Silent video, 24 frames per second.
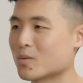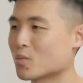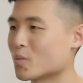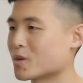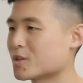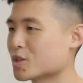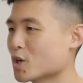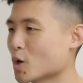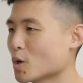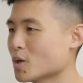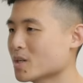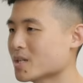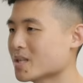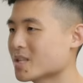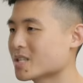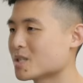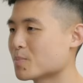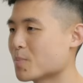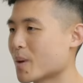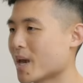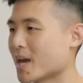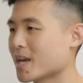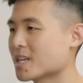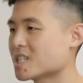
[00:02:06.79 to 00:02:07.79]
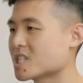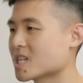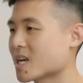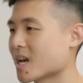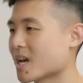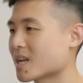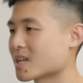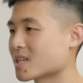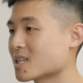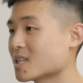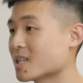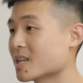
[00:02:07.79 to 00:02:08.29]
return to this page
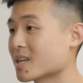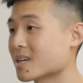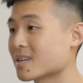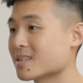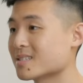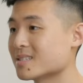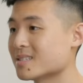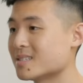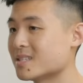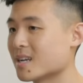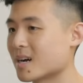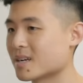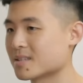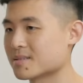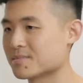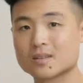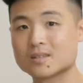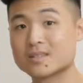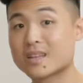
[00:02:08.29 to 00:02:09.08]
and click Done.